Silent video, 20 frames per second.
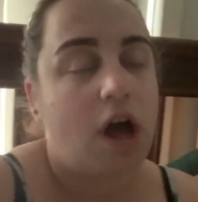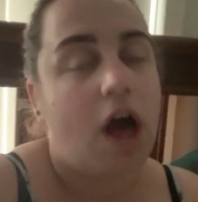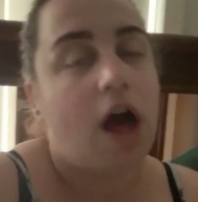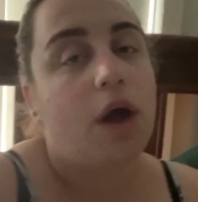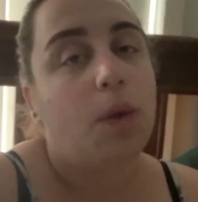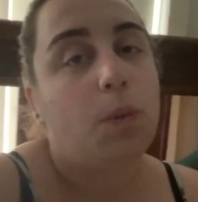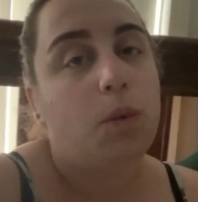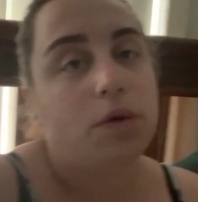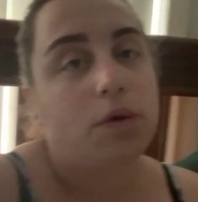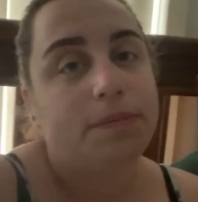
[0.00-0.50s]
I
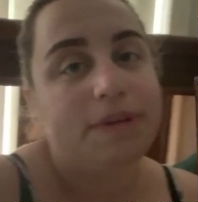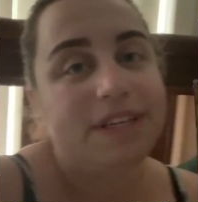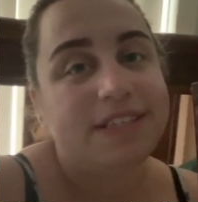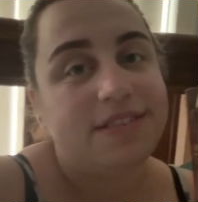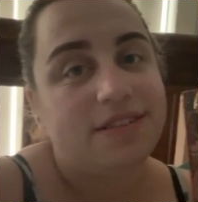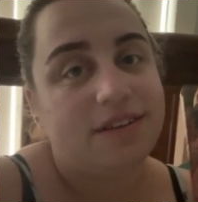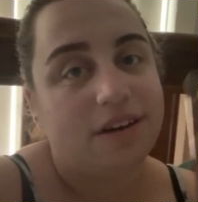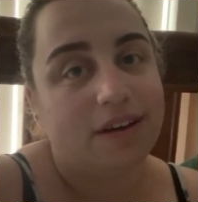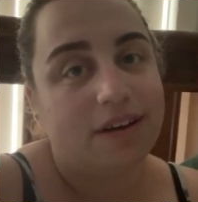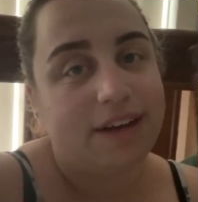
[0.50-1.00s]
will be
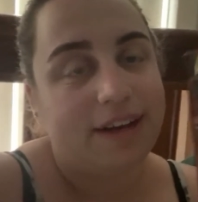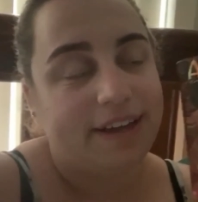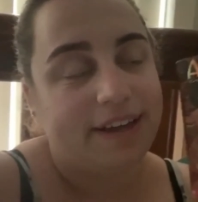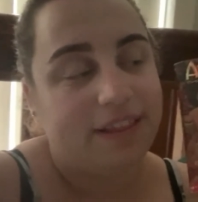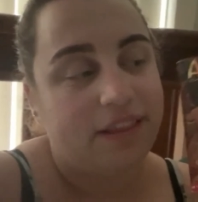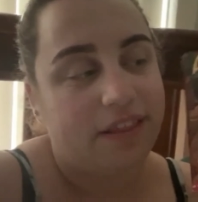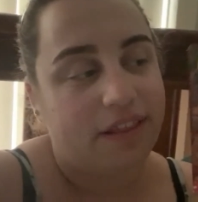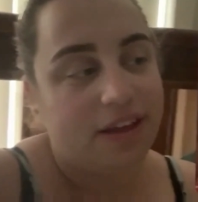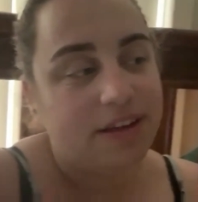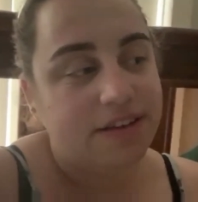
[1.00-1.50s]
starting
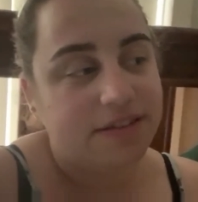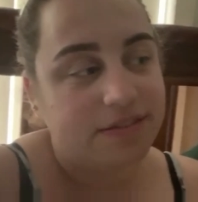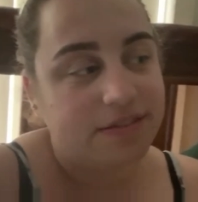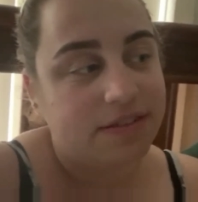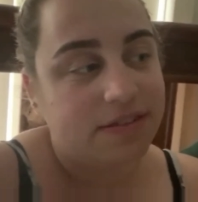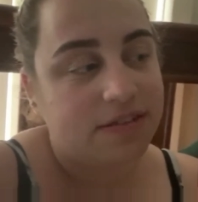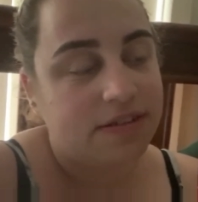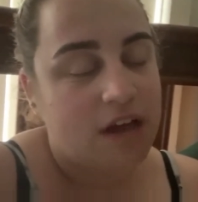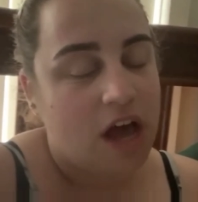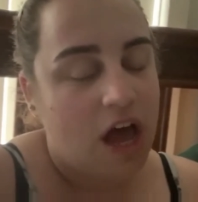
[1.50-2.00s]
with
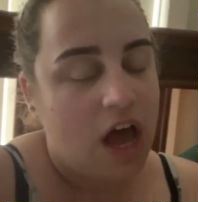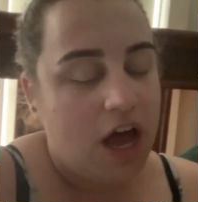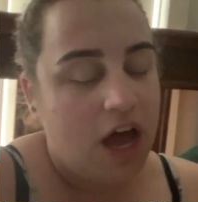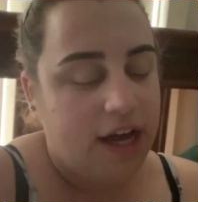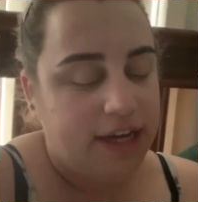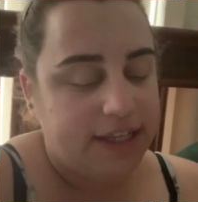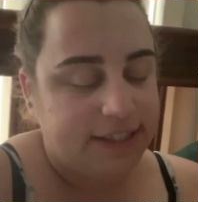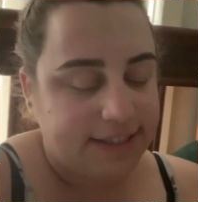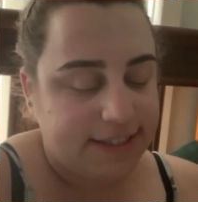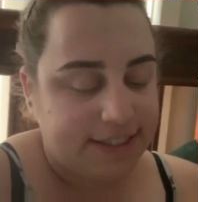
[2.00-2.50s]
this
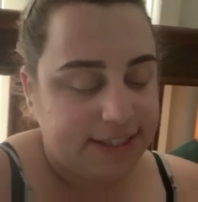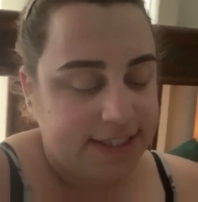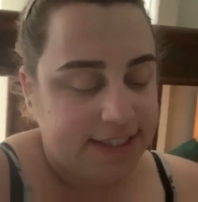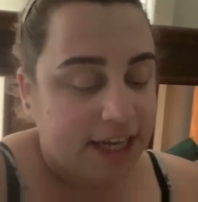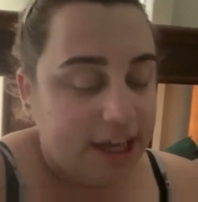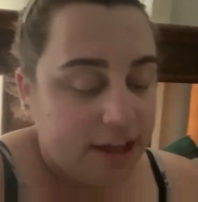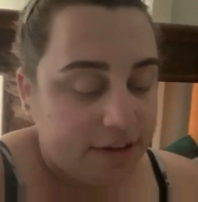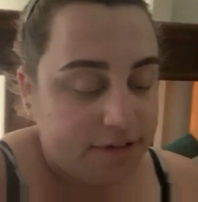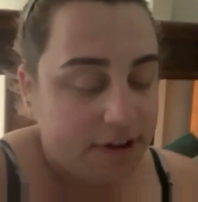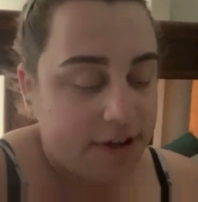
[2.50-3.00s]
and
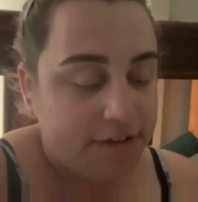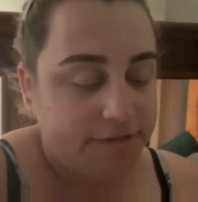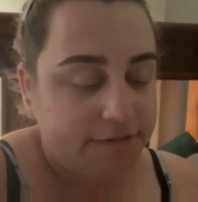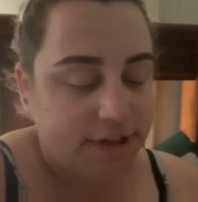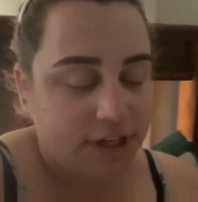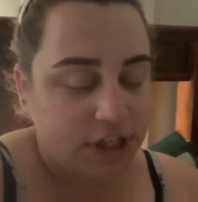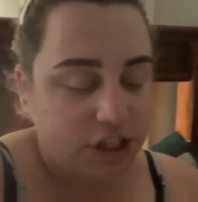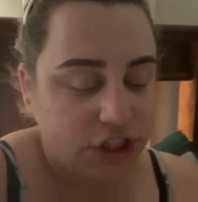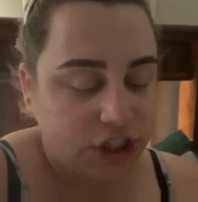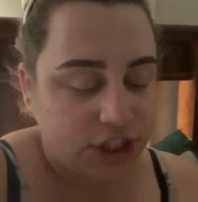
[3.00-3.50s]
see if I
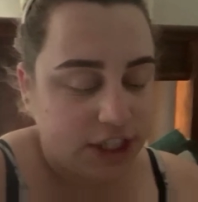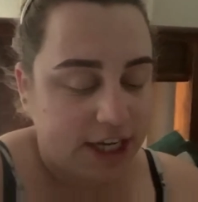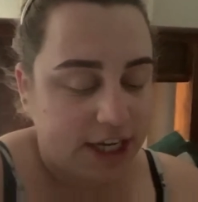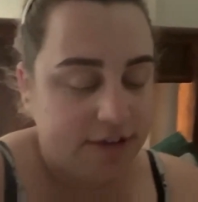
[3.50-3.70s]
finish it.